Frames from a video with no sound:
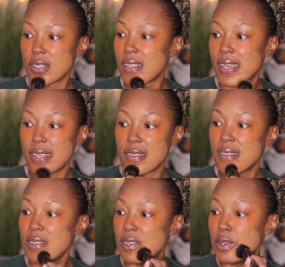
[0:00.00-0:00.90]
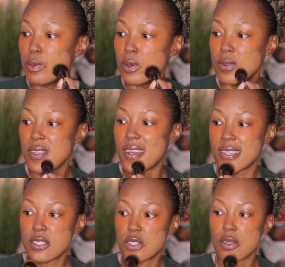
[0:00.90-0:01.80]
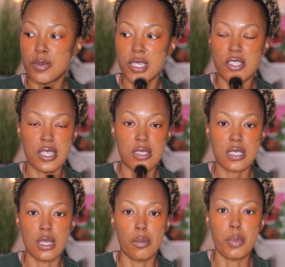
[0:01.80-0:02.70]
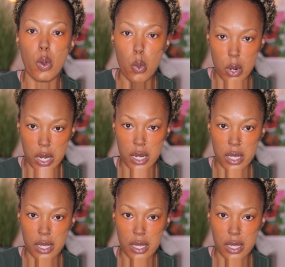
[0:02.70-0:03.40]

like you will not so much as see a pore